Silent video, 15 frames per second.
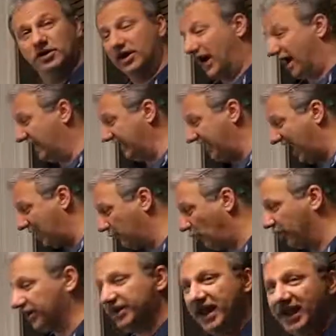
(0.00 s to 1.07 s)
I can add
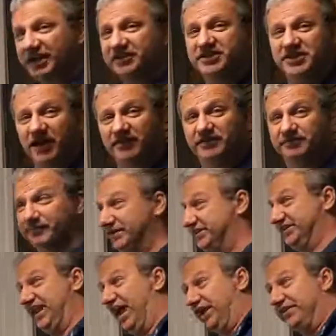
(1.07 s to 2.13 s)
1 to -7, it's
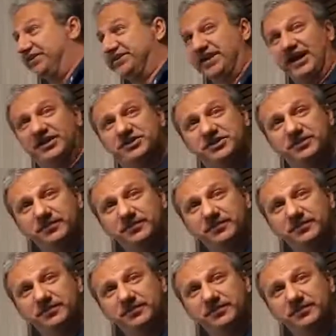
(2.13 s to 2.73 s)
-6.